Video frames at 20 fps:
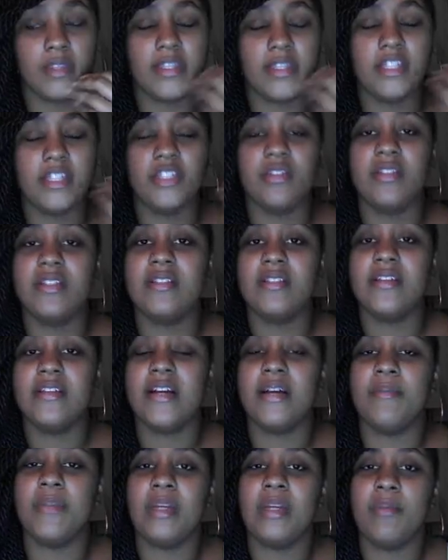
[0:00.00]
They should
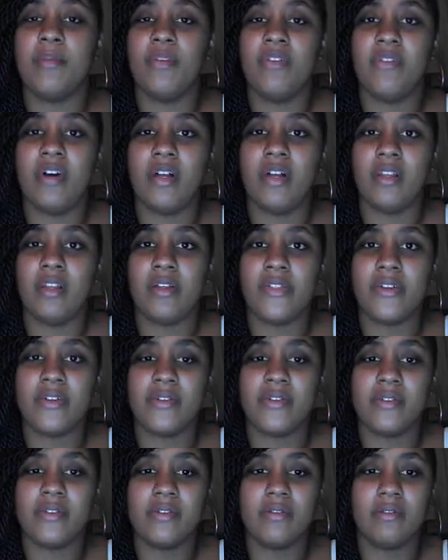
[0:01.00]
desire me above all
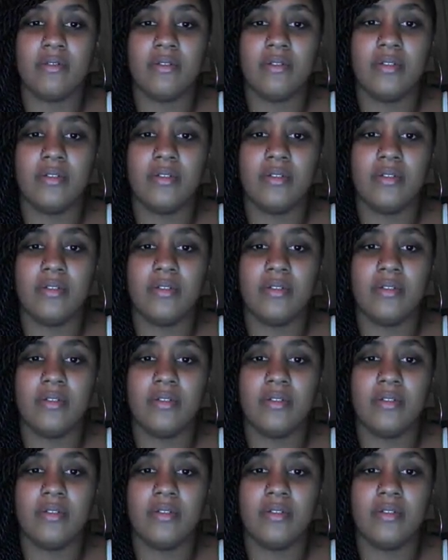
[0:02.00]
others.